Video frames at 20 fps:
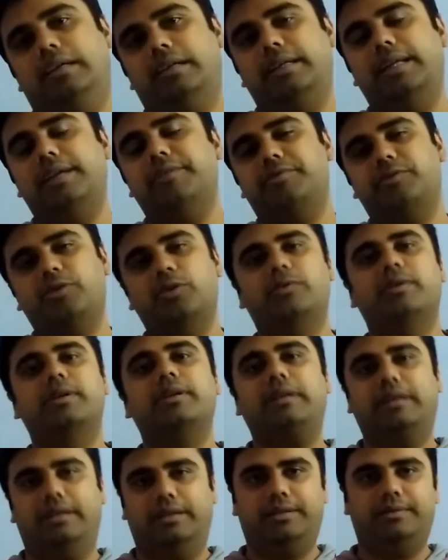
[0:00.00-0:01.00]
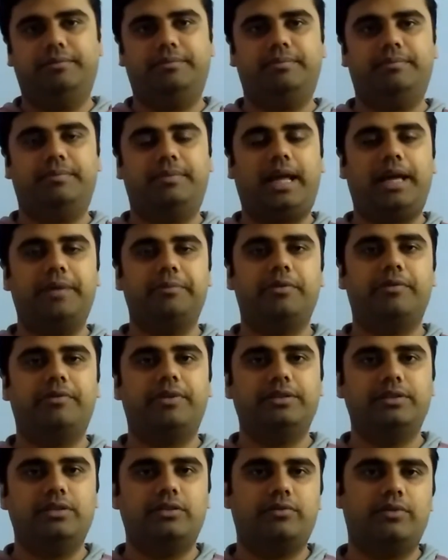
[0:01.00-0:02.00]
leftover type of
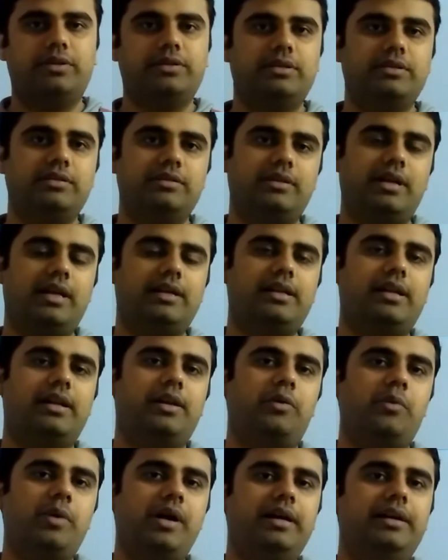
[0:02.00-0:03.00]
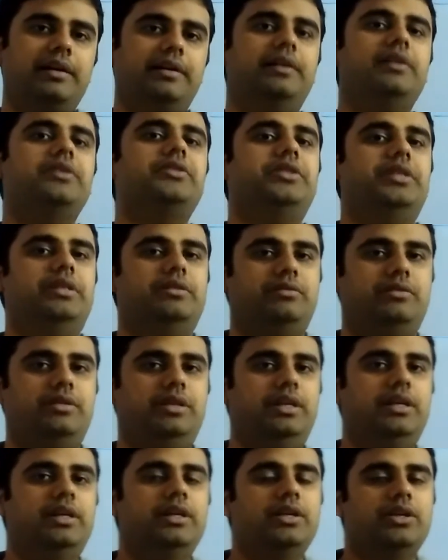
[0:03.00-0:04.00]
registrations that are required under
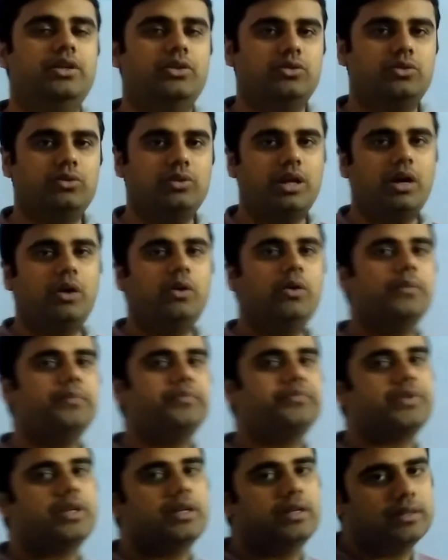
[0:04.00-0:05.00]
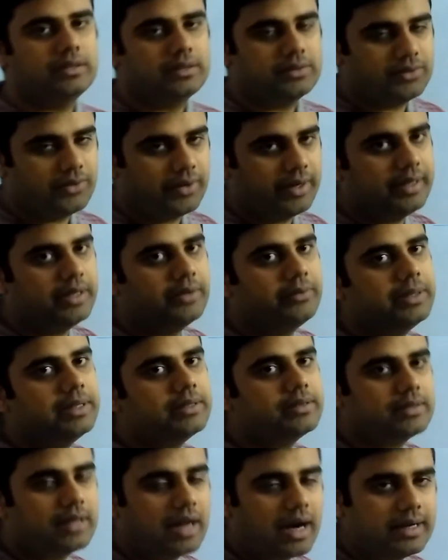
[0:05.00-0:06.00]
GST. So now straight away
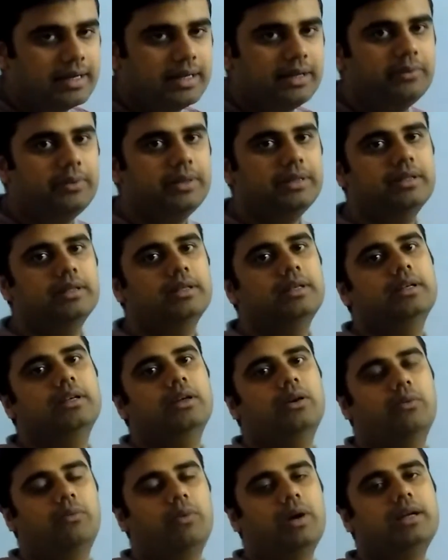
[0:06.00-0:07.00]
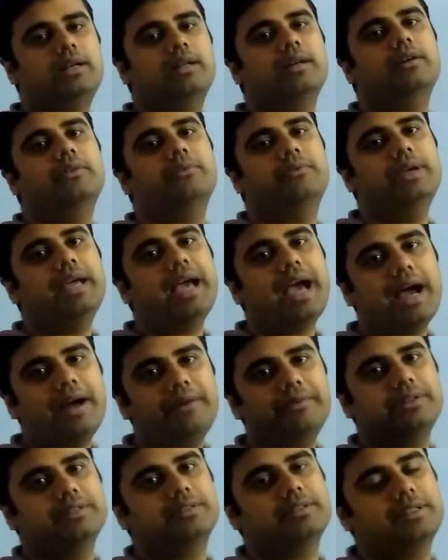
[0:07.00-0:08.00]
starting with what we
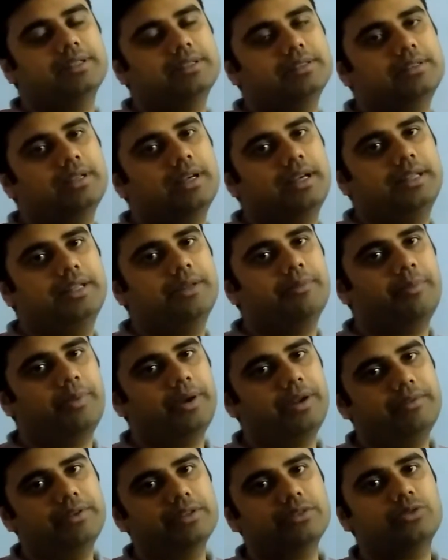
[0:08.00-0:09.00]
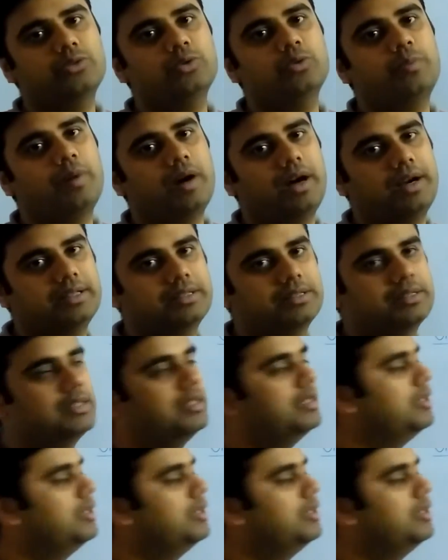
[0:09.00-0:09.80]
have discussed in the previous two parts.